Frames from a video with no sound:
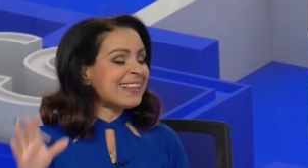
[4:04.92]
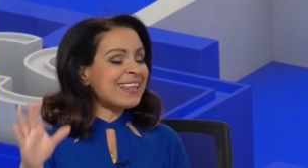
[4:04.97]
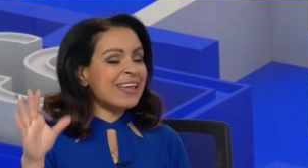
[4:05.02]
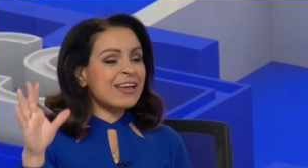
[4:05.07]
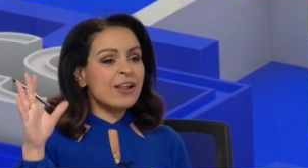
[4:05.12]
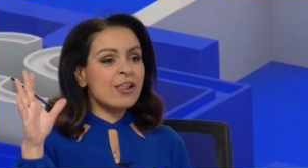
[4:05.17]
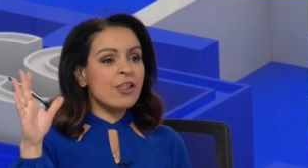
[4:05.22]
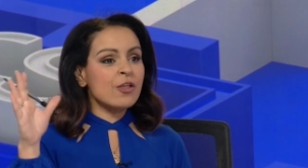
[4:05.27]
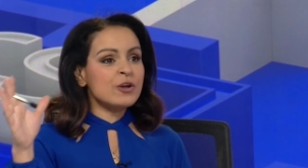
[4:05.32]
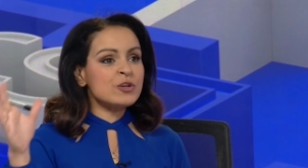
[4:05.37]

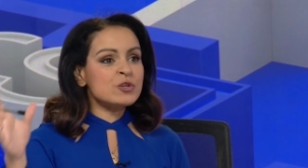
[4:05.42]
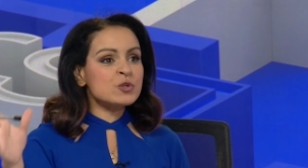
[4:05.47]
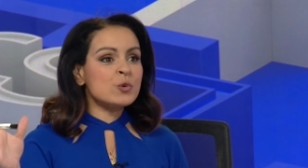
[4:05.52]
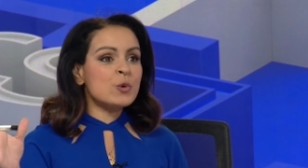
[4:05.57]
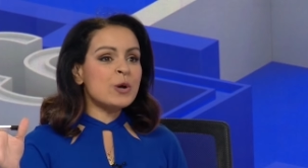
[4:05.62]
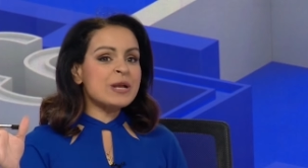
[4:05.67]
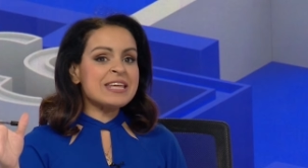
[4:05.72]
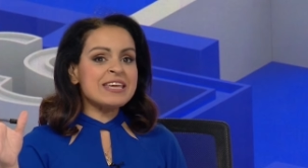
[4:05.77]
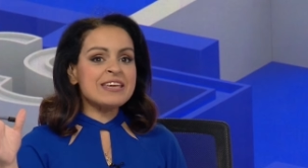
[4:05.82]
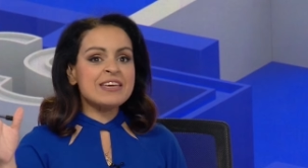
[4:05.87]
let alone
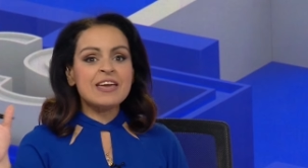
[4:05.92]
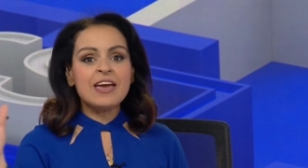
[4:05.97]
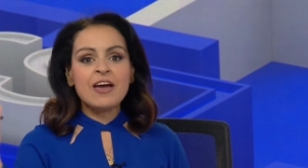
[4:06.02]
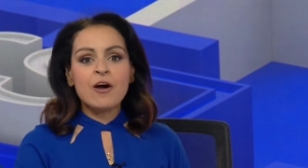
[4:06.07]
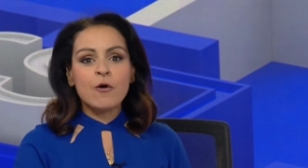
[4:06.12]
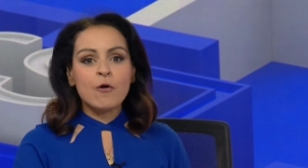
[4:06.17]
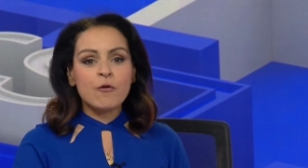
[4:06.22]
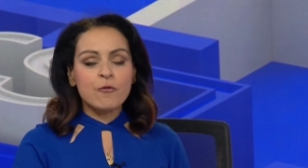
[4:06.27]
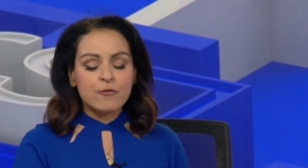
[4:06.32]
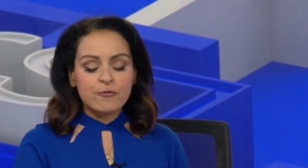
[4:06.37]
20
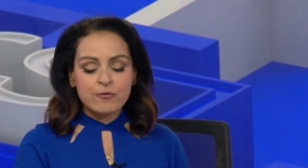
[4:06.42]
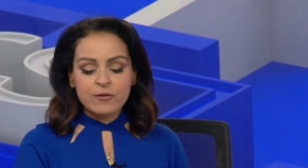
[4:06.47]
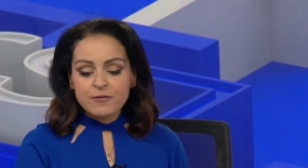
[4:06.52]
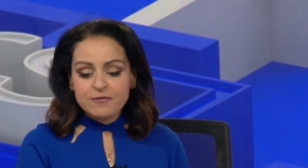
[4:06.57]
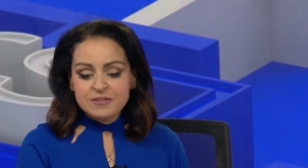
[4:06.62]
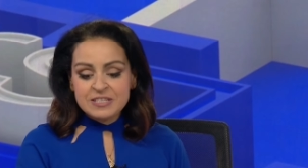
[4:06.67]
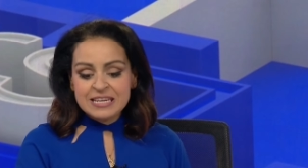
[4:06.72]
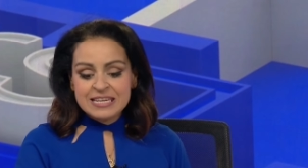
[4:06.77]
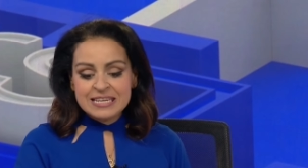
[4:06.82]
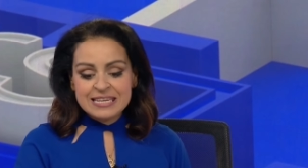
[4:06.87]
or
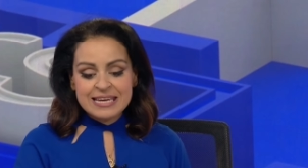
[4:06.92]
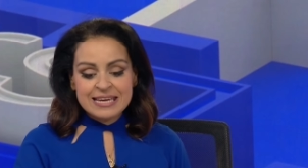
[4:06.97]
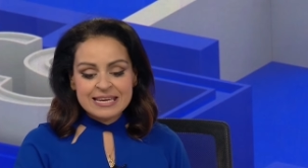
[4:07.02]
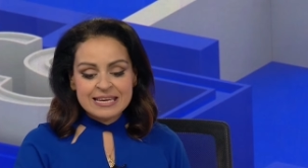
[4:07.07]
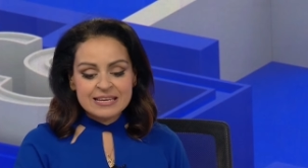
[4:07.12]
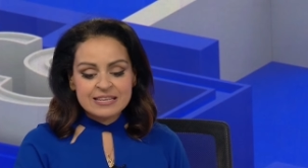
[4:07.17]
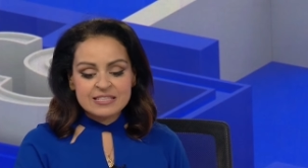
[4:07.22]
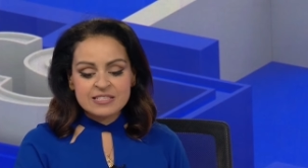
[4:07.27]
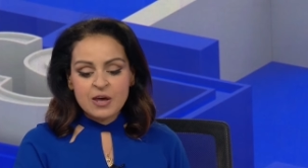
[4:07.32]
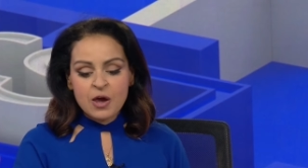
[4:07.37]
50
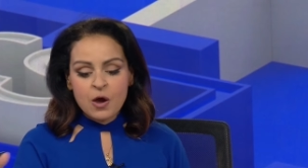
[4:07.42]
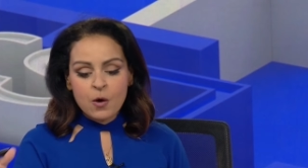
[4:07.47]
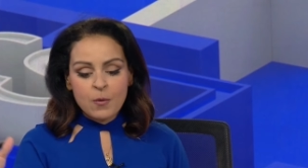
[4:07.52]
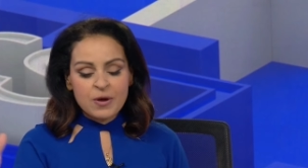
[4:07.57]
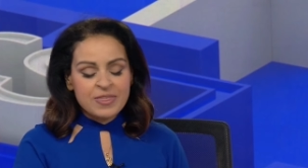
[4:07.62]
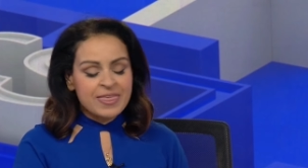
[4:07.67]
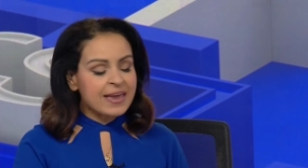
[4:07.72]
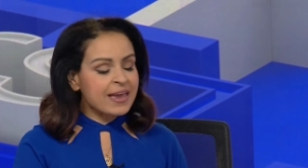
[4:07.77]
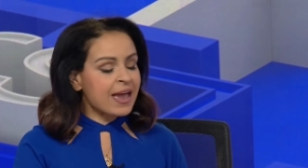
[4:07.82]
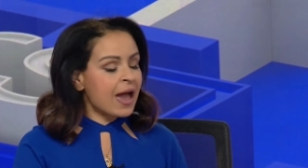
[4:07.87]
years this...
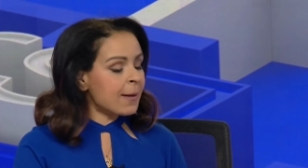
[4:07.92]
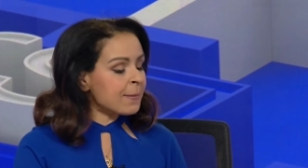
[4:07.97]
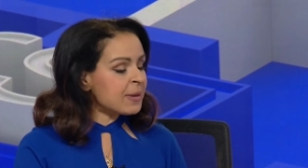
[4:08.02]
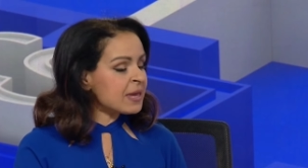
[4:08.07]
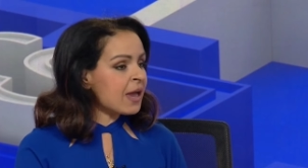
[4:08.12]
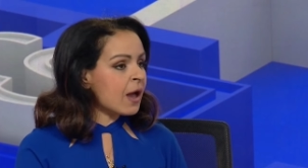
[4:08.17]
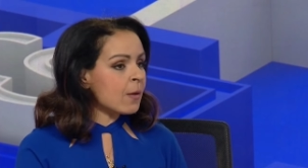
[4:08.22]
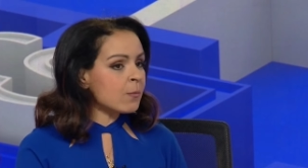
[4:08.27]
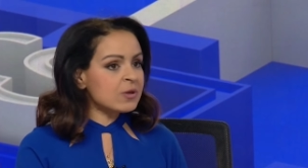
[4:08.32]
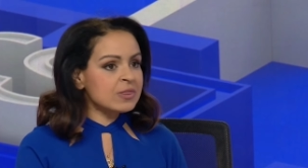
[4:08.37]
where they're
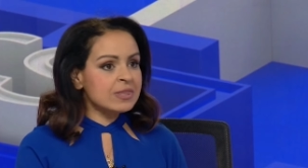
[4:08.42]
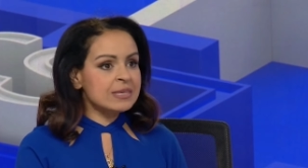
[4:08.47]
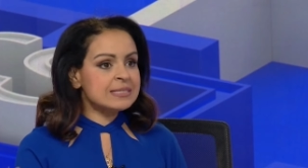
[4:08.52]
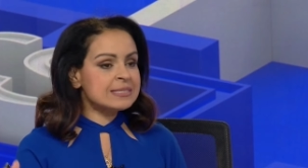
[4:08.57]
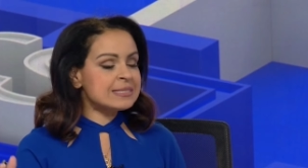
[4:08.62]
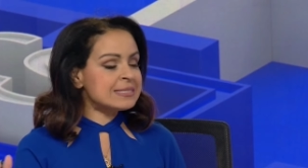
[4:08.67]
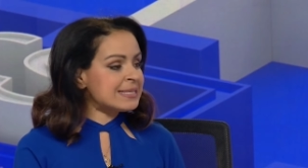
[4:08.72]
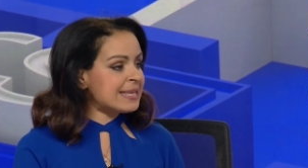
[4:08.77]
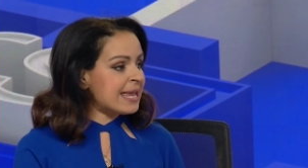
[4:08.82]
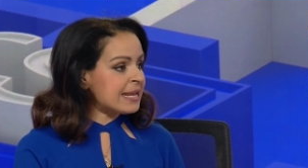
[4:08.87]
coming up with
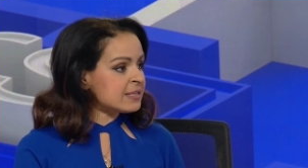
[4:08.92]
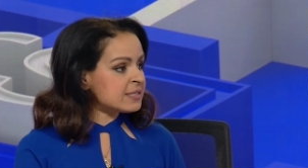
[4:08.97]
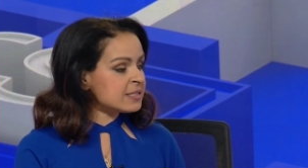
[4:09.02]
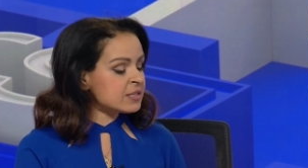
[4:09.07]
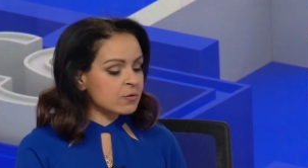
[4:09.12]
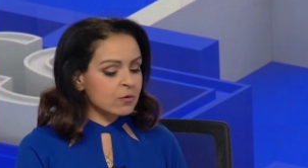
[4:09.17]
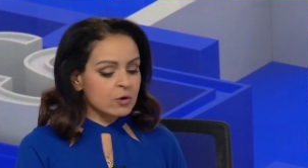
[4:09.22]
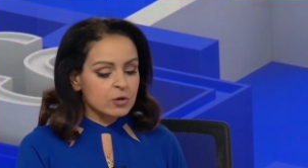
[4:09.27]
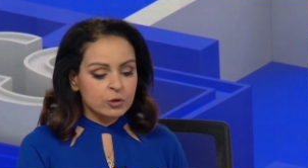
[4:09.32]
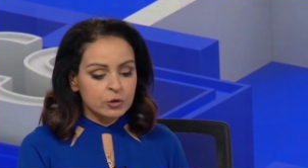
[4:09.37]
this net
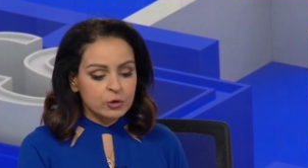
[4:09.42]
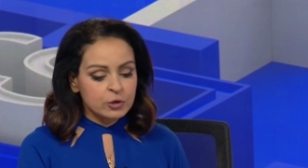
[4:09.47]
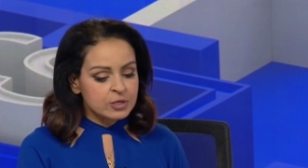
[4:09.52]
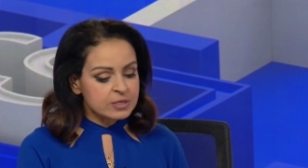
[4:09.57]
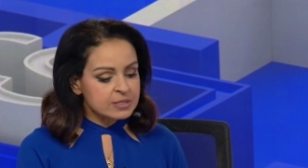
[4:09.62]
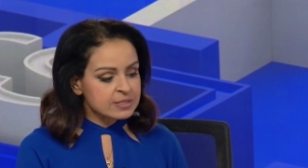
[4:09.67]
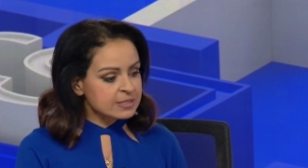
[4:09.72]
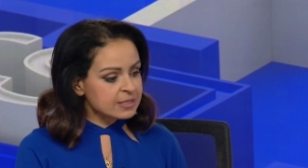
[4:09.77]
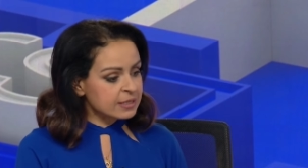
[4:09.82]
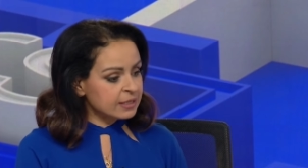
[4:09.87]
zero
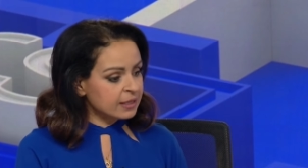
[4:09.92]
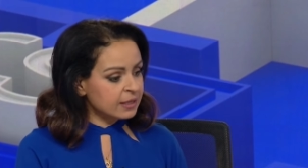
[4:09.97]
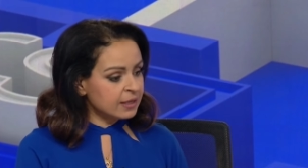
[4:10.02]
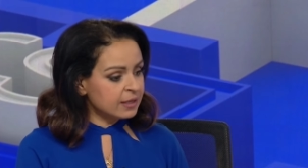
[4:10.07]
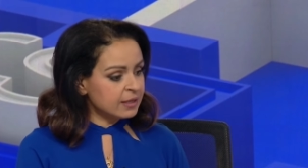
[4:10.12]
lunacy.